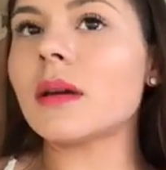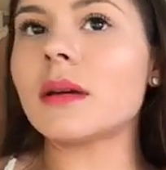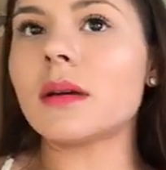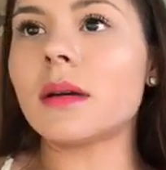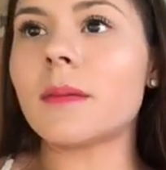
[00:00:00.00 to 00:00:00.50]

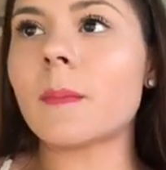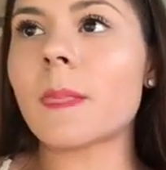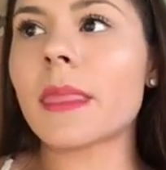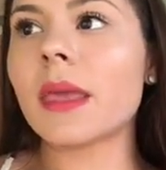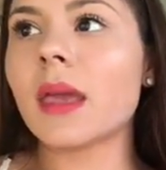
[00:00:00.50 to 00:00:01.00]
and
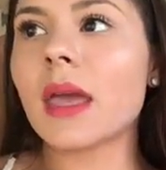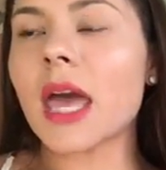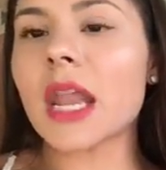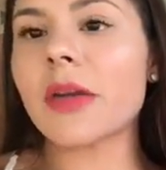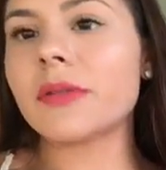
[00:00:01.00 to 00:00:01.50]

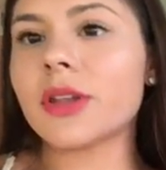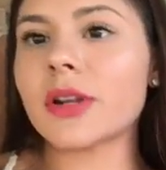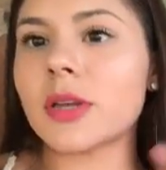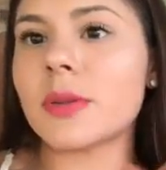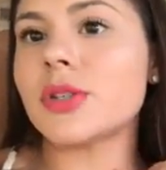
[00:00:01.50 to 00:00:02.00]
I've
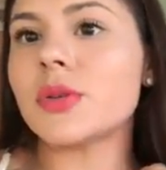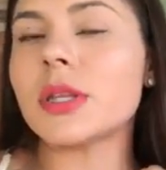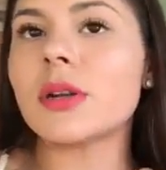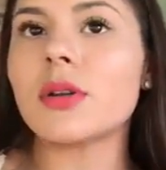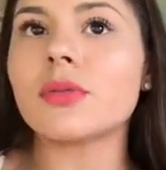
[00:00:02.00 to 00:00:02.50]
literally been
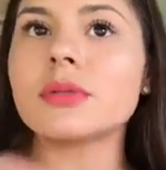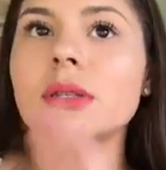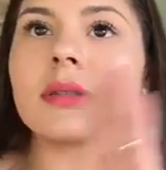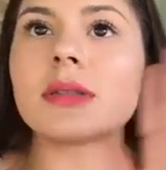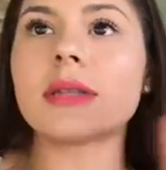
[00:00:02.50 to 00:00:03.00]
doing it alone
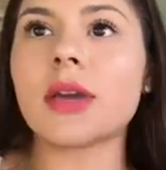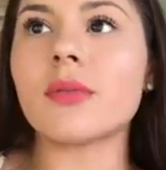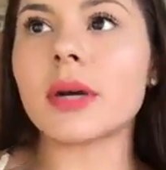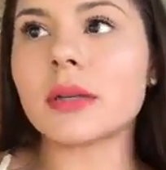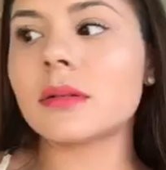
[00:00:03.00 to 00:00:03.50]
since day
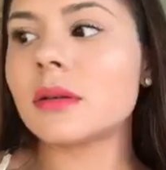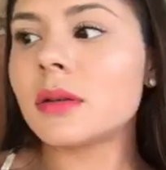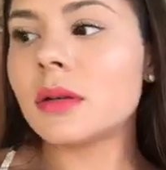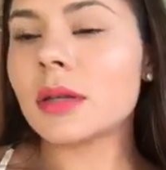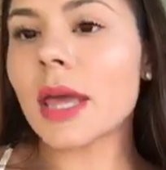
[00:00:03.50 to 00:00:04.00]
one.
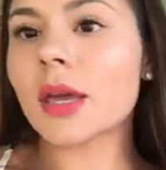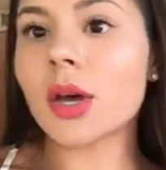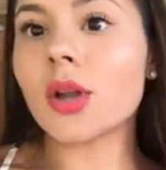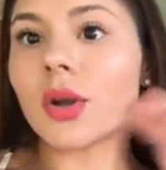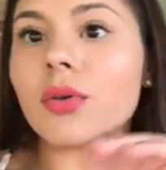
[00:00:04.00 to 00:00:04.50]
Like,
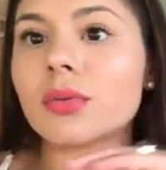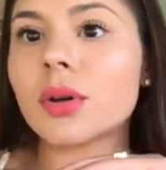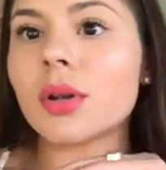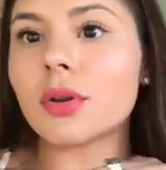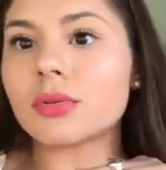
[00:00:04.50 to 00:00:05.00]
alone
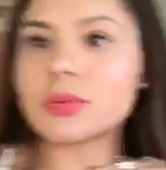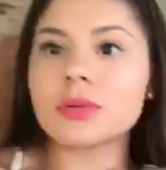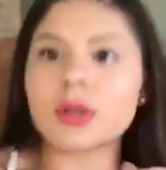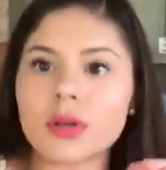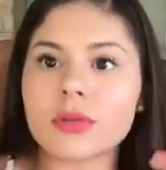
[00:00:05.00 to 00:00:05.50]

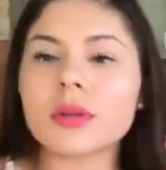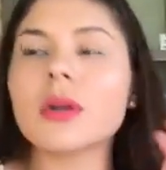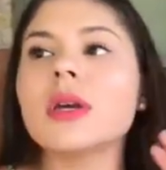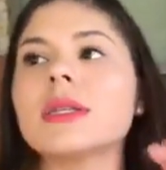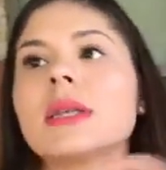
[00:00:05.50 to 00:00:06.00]

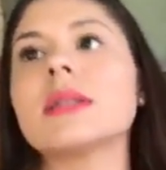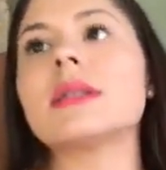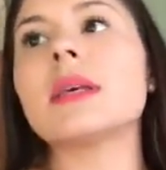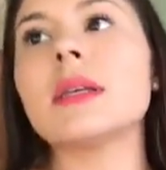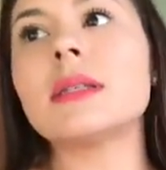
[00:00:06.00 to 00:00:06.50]

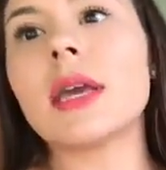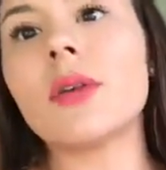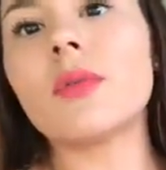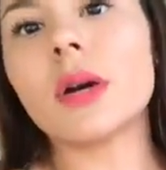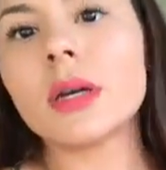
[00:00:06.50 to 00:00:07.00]
since
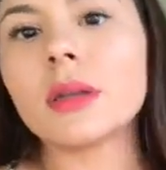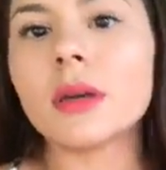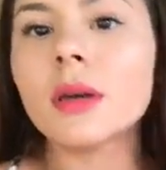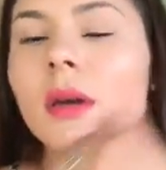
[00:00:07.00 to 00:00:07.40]
day one.